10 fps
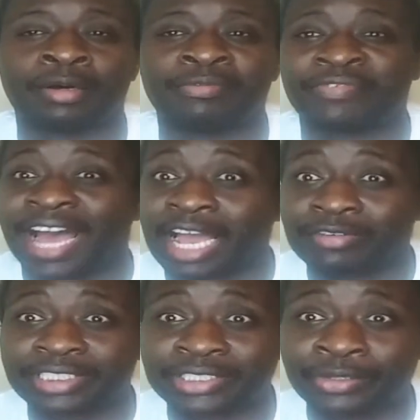
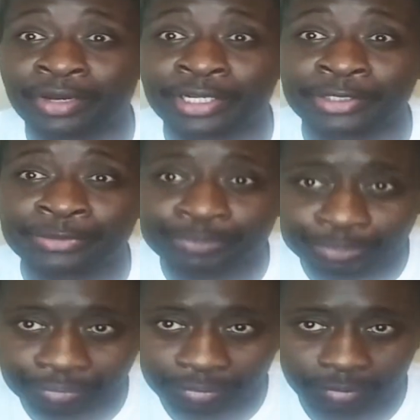virus that's going on,
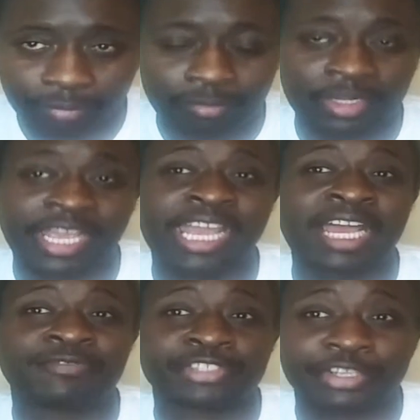and I
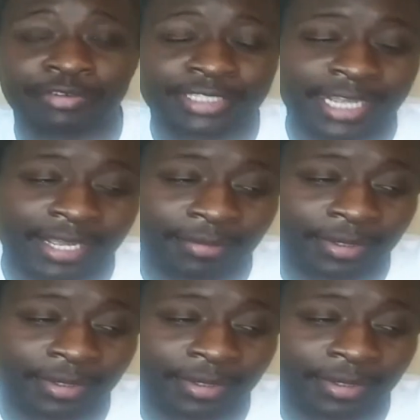have a story time.